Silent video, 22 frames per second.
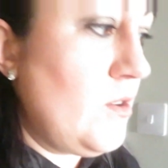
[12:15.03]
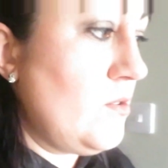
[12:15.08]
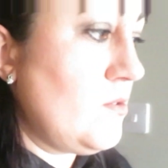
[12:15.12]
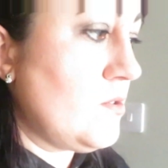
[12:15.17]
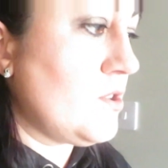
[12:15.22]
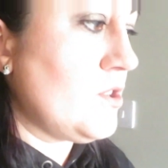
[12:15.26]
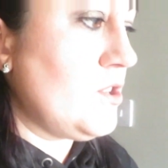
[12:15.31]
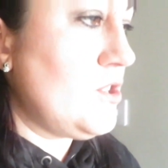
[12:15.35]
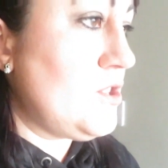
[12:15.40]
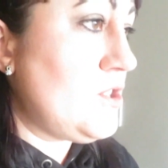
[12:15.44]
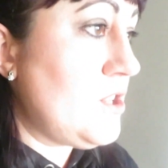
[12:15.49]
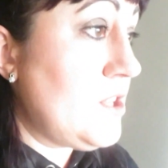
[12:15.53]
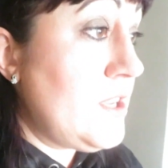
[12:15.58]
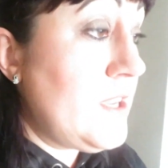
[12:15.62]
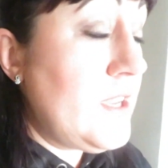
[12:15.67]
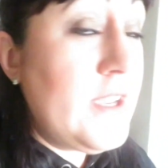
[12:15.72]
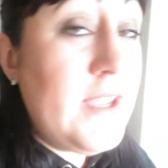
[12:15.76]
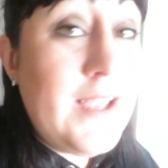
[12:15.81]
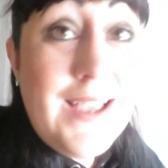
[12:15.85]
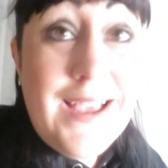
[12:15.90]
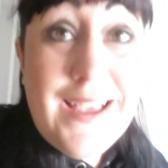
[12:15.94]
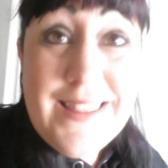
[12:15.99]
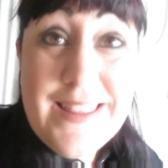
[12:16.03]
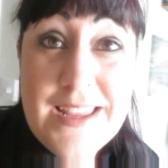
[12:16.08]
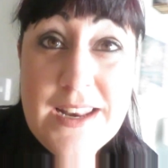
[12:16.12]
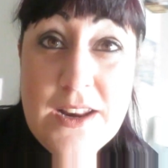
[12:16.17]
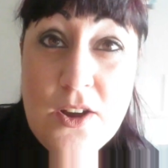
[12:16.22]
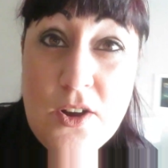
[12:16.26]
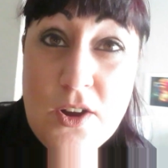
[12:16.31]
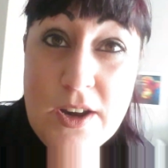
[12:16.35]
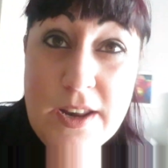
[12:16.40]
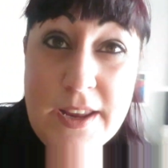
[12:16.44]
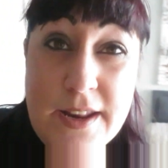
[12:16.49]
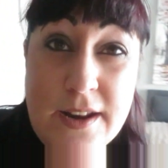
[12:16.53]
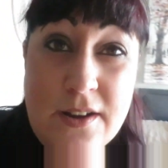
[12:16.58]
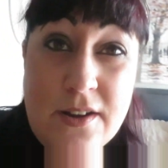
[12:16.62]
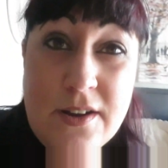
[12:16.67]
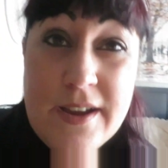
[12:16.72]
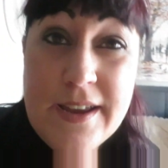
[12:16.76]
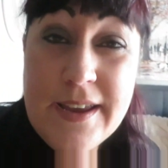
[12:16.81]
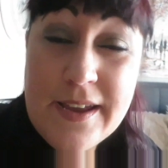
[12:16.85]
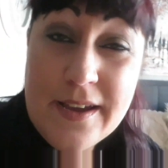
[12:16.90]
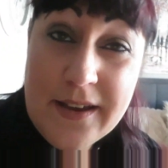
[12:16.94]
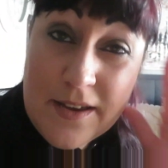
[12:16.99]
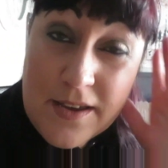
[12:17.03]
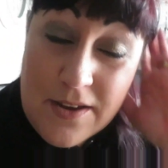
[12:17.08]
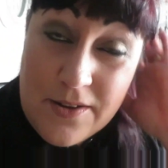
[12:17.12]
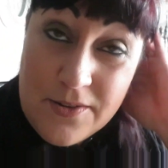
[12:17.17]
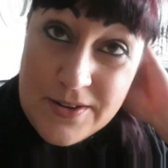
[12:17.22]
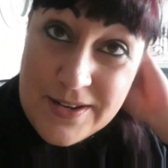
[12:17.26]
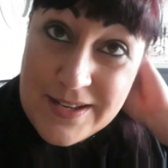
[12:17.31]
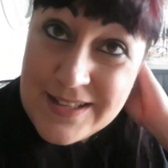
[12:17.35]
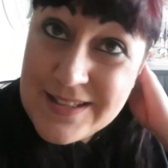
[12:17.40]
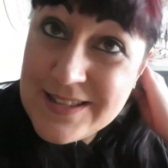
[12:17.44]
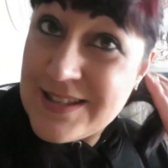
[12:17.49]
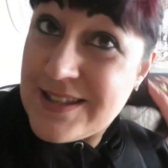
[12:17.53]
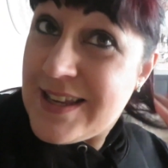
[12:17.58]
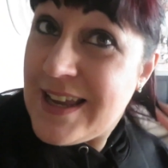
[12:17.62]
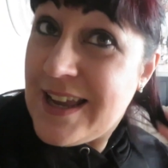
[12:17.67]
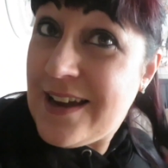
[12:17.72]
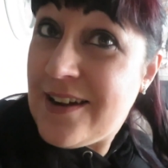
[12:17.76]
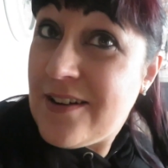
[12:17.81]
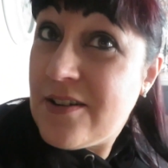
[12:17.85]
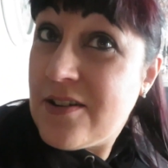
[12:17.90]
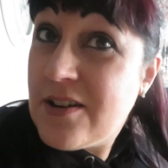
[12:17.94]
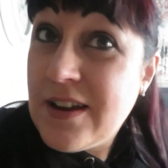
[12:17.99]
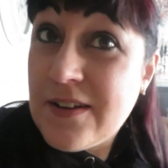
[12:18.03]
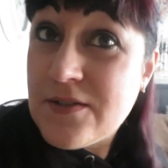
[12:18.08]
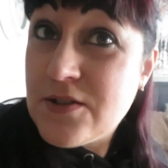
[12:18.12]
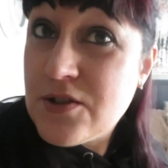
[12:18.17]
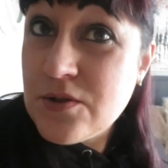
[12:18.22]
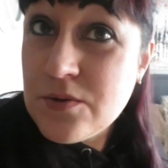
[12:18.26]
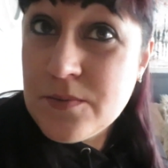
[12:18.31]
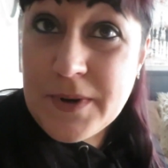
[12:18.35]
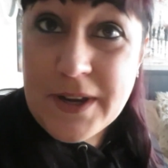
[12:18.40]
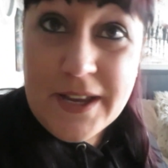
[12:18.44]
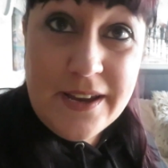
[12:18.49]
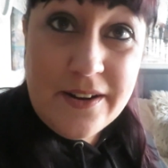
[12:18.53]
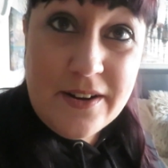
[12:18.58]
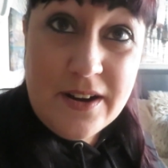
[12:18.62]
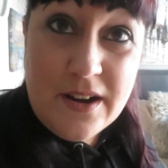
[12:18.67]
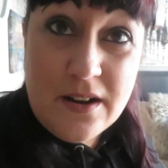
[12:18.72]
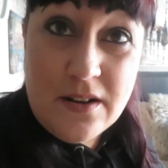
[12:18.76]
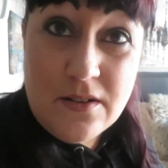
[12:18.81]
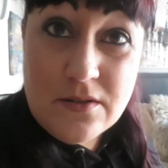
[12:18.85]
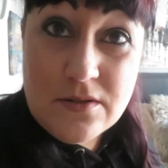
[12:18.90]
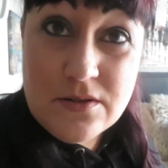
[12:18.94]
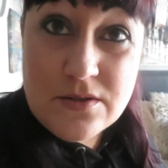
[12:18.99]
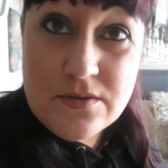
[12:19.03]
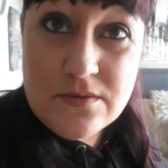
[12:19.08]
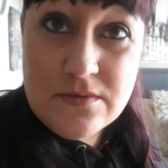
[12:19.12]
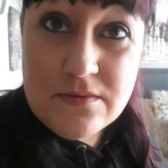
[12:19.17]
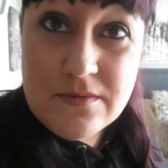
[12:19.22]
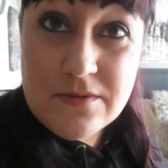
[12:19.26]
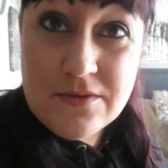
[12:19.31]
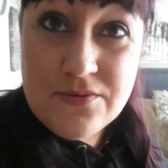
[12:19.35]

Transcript: All good. And then Holly and I are going into town. I'm going to have to sort my hair out, it looks...